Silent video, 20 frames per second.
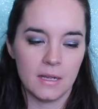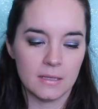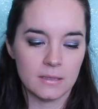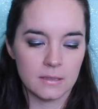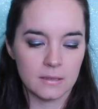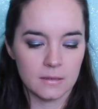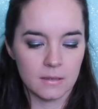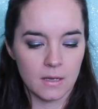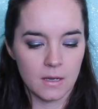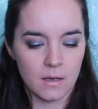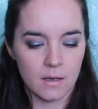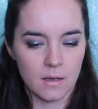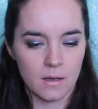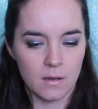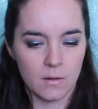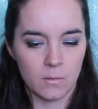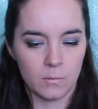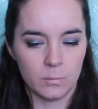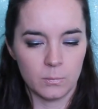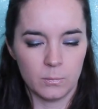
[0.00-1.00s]
It's
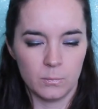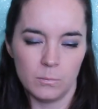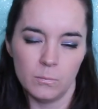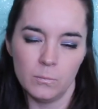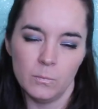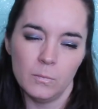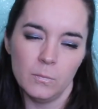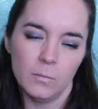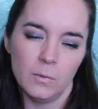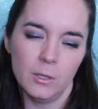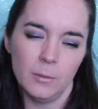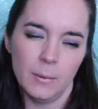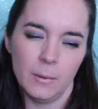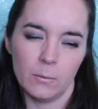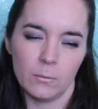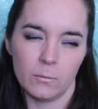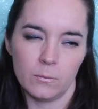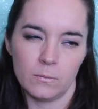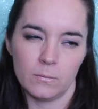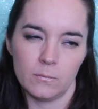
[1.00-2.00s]
a little
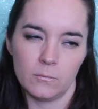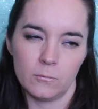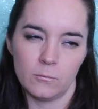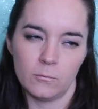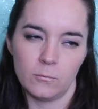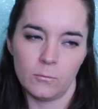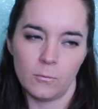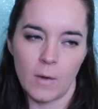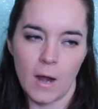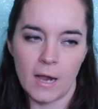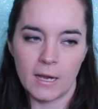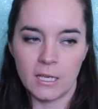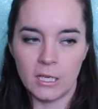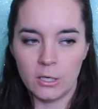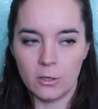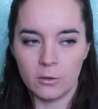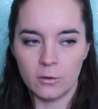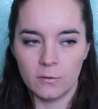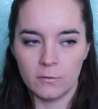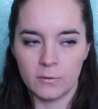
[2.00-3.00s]
bit
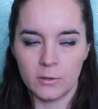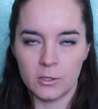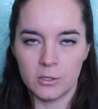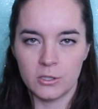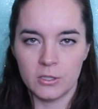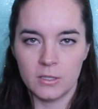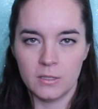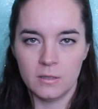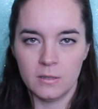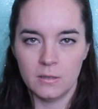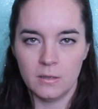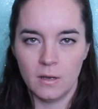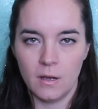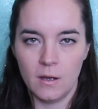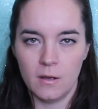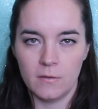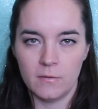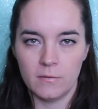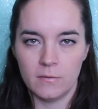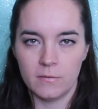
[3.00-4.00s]
rockier version
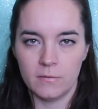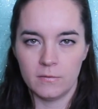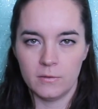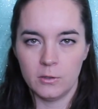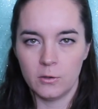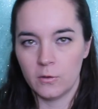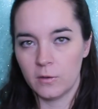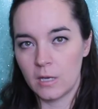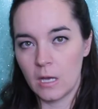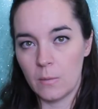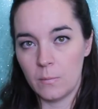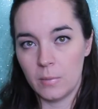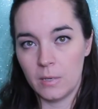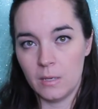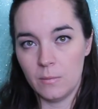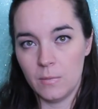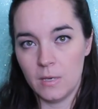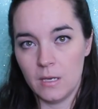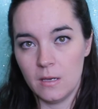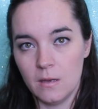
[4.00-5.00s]
of You'll
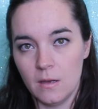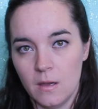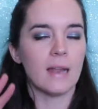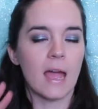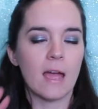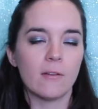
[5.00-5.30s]
Accompany Me.